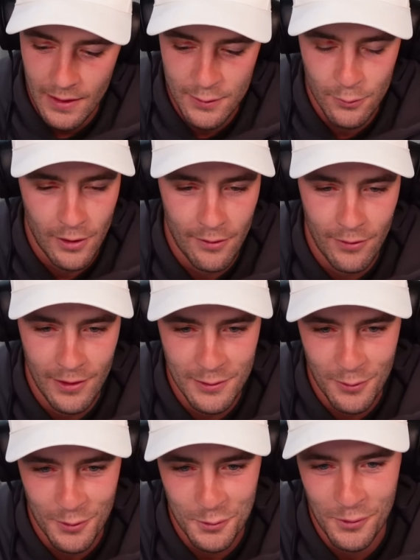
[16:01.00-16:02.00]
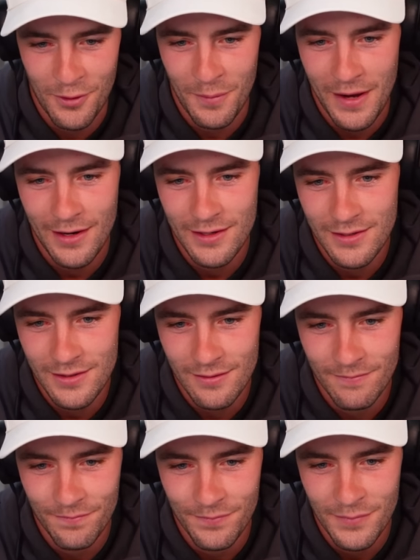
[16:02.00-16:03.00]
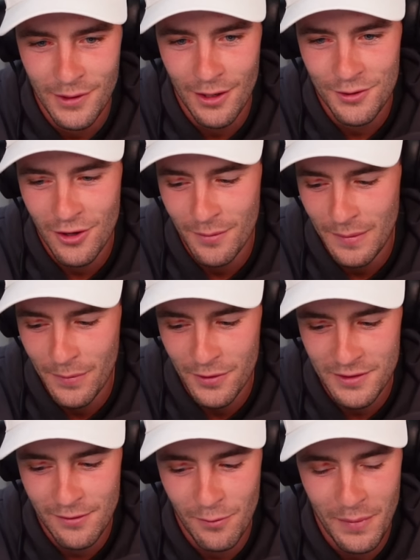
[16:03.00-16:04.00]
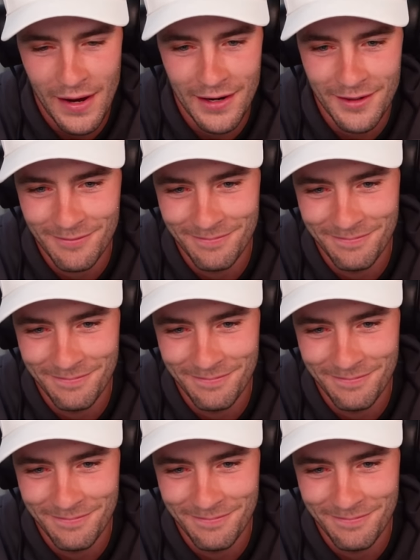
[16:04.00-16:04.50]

that's all I really talk to her about is, you know, trying to be positive about it.